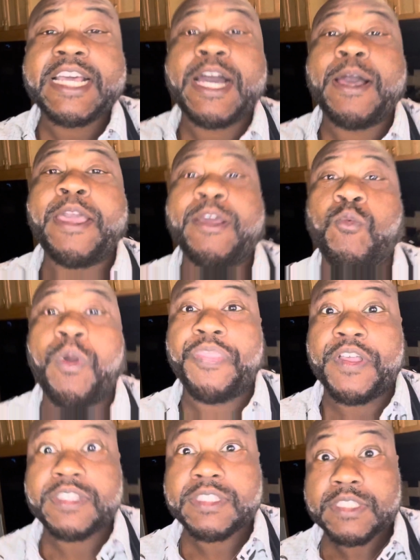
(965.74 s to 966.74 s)
in with
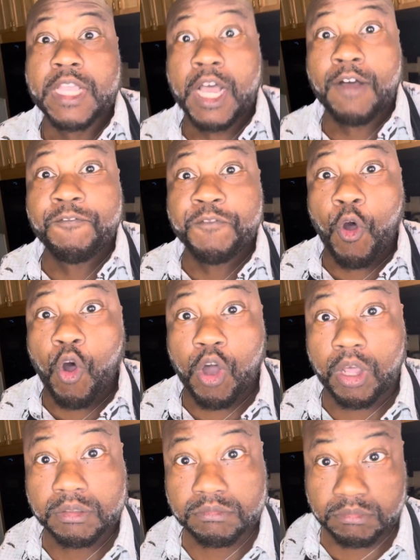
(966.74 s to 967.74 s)
a
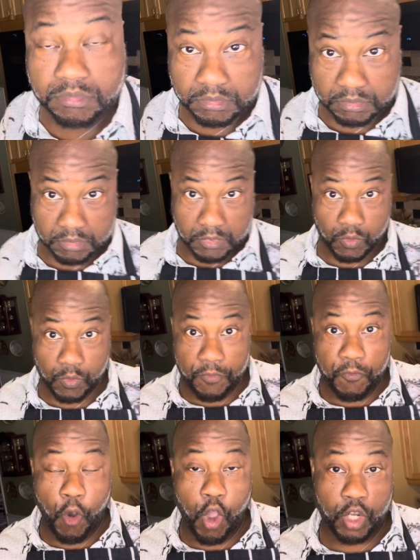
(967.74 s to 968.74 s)
foil, with
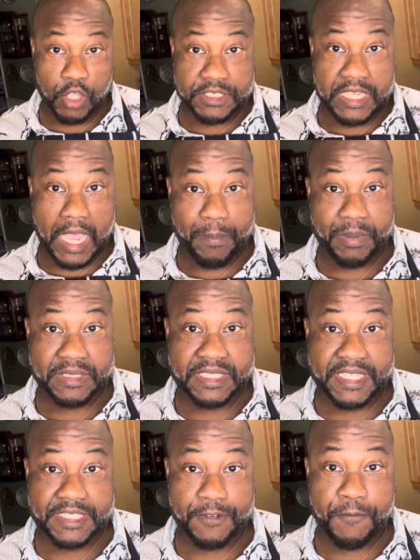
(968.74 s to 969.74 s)
foil on top, a
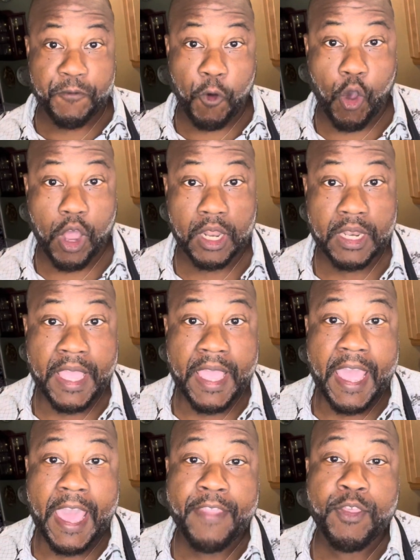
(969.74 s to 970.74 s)
tint of foil.
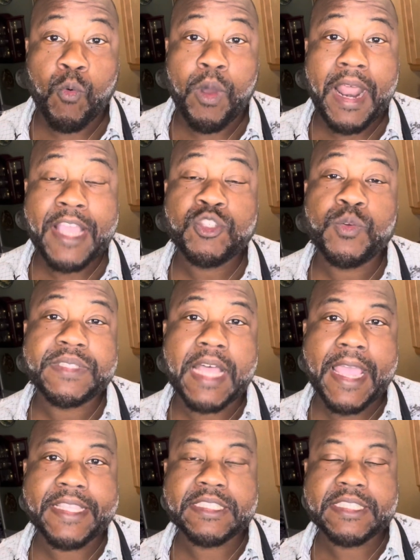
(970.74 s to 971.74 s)
And then what I do is
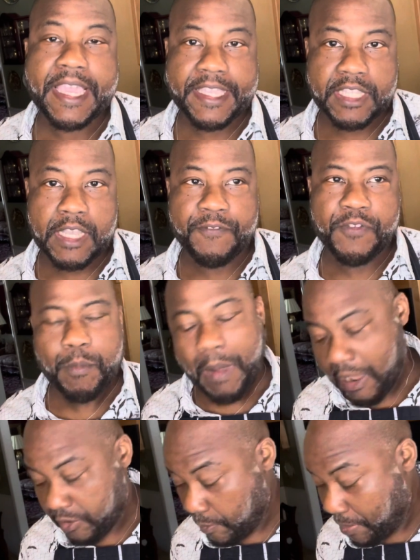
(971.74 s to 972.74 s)
I take for
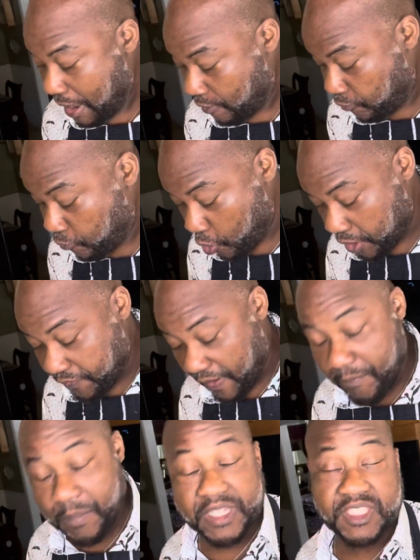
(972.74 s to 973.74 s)
about
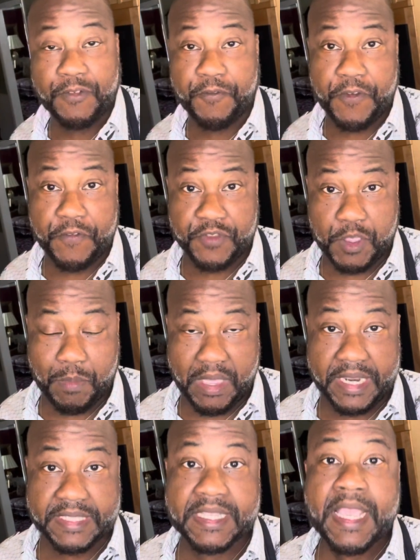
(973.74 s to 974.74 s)
45 minutes to 50
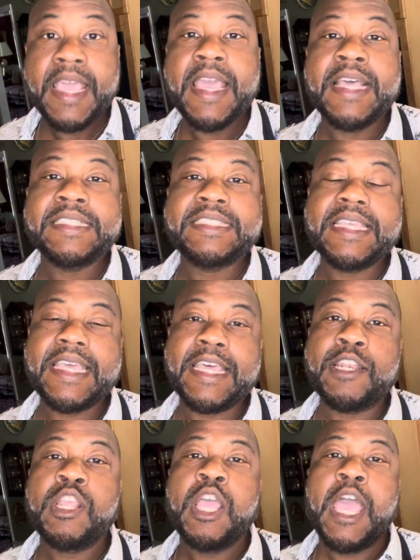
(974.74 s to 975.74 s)
minutes. And
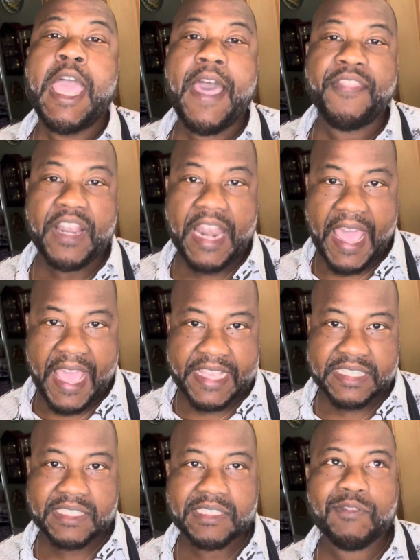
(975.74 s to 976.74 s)
then at the
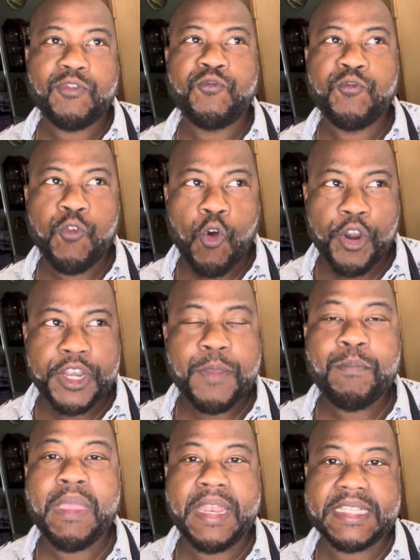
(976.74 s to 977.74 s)
last 40
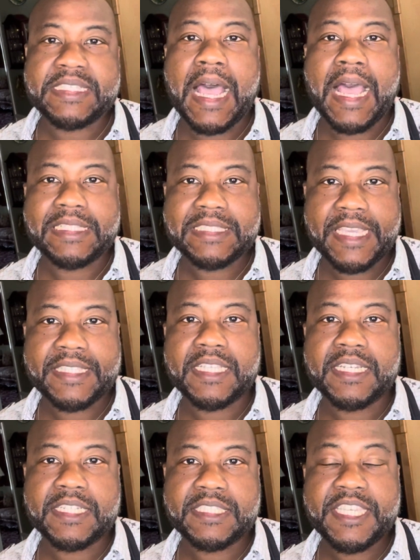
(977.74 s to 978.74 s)
minutes, I take
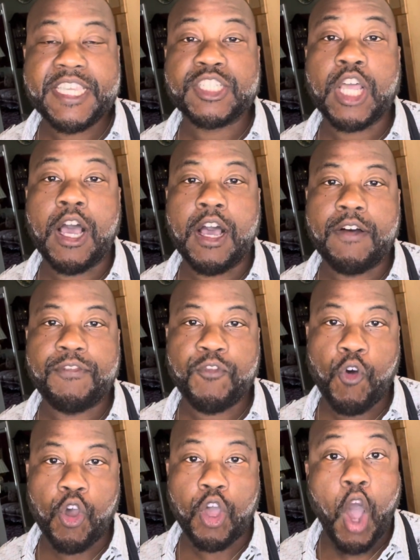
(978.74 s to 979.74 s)
the tint of
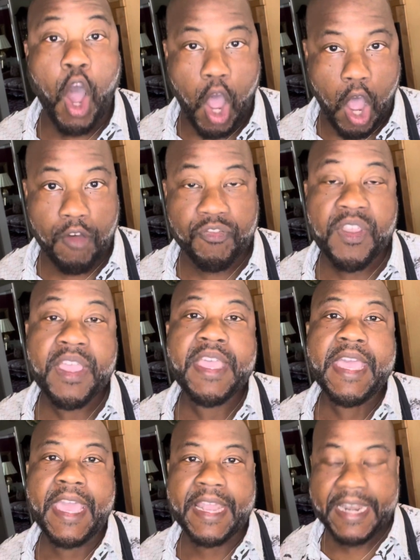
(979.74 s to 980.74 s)
foil off
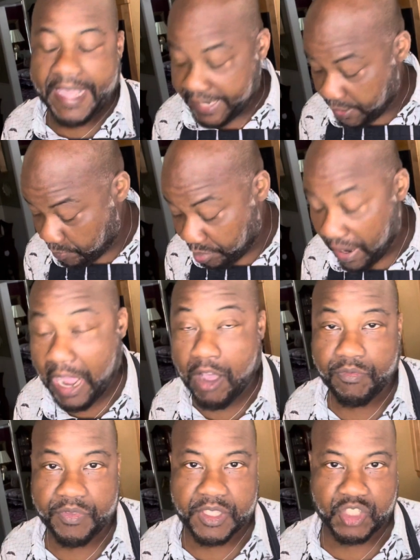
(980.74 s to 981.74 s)
and let it
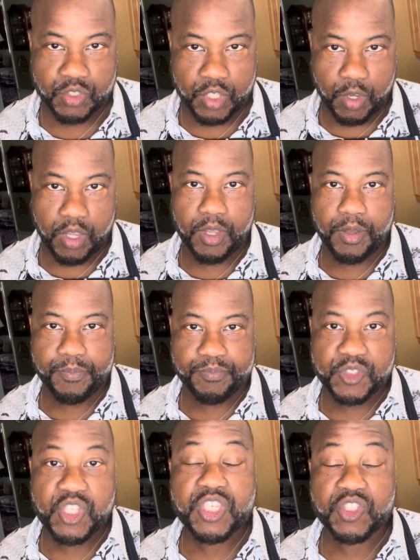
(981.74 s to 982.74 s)
brown the
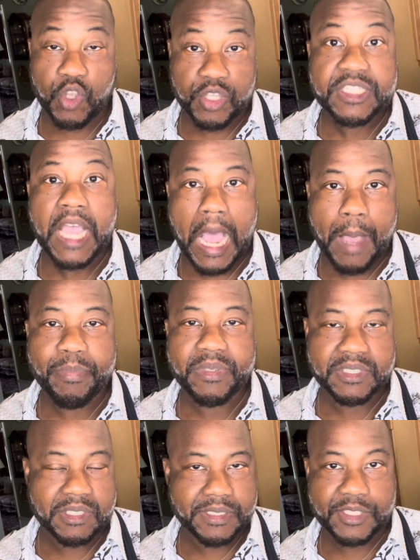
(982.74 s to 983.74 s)
cheese on top
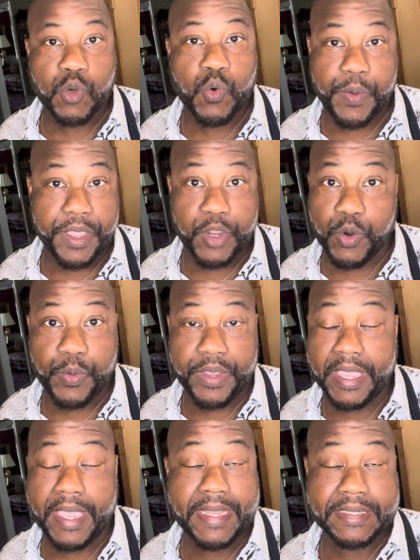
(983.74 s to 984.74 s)
until it's ooey
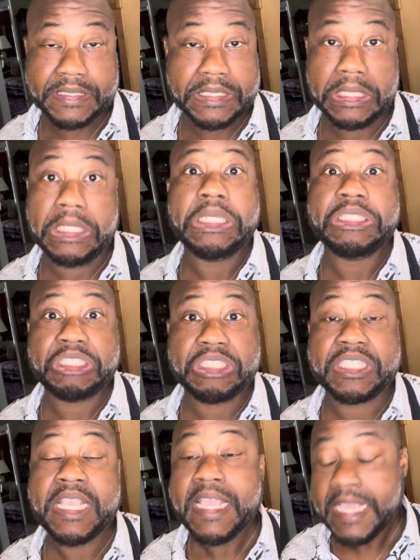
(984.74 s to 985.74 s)
gooey and
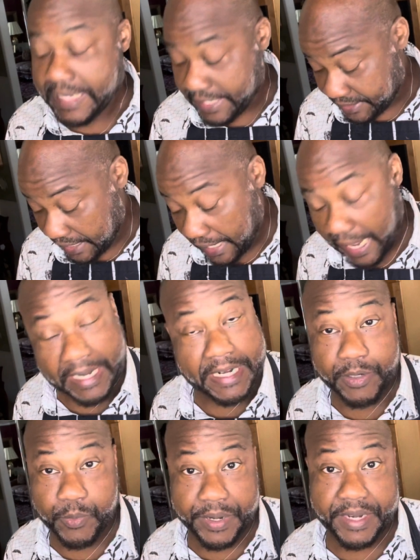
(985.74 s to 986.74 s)
delicious. There's a lot of
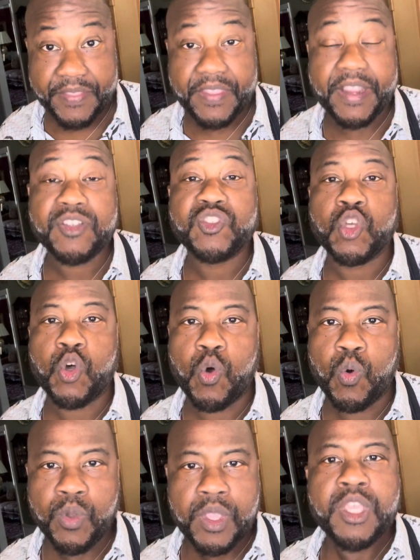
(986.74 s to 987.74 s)
liquid in there,
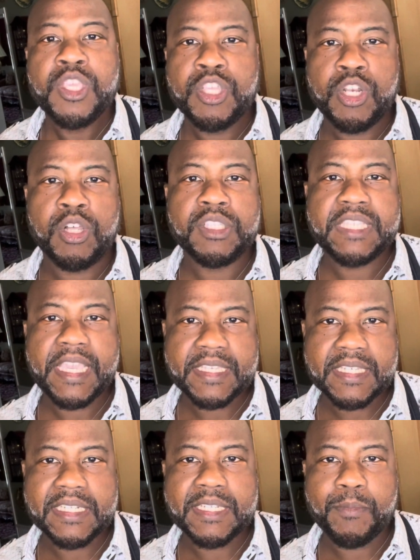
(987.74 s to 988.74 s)
so, you know, it'll take
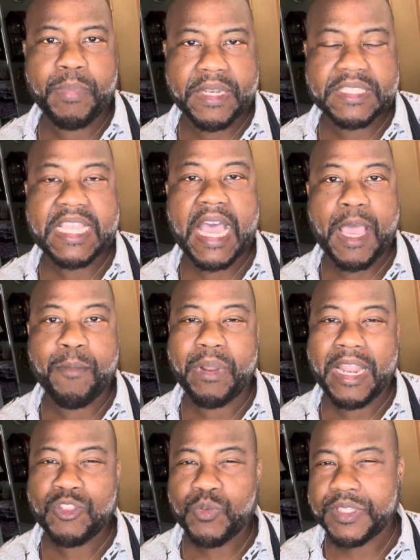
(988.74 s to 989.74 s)
a little bit of time, but
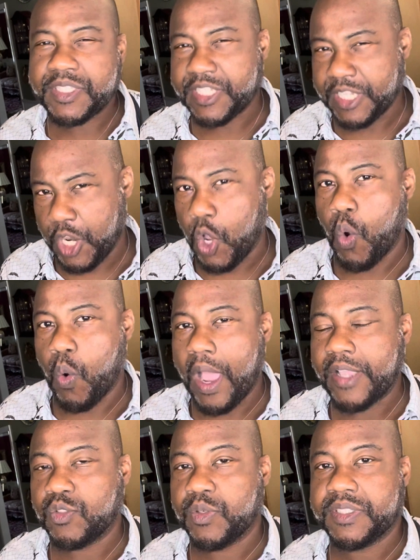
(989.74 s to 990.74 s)
I do it slow.
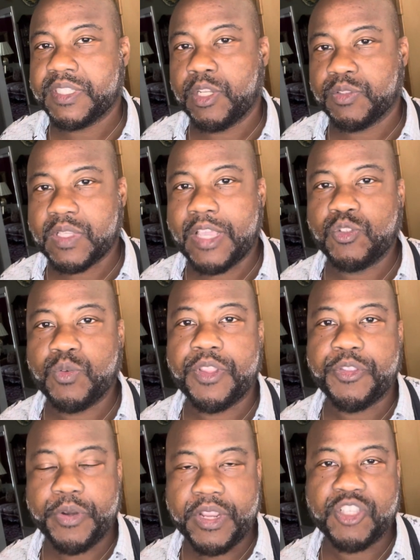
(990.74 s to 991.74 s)
So I do it
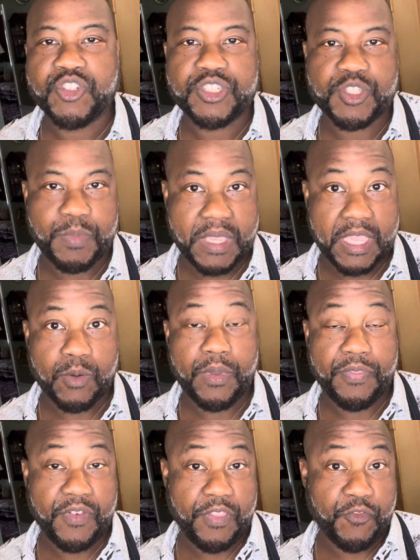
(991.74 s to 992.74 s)
300 to begin
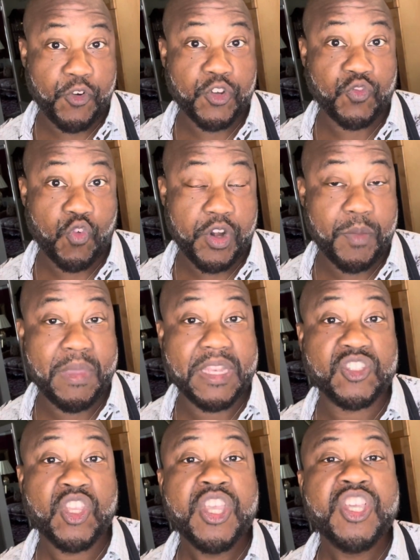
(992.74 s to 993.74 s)
with for the first 40
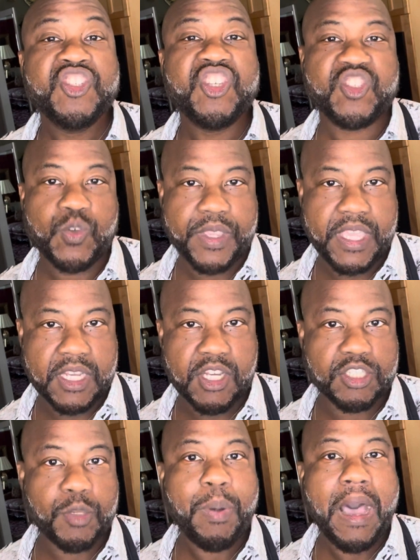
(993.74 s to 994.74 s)
minutes, just so it can
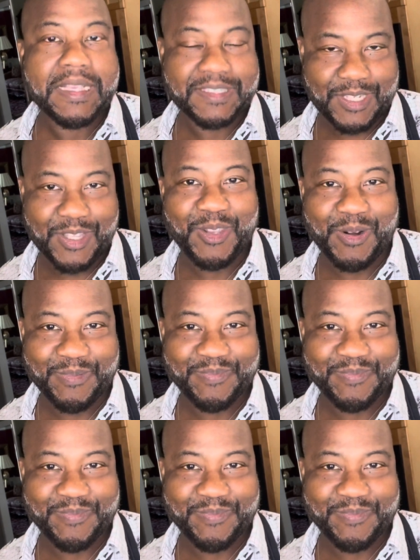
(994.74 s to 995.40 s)
cook the pasta through,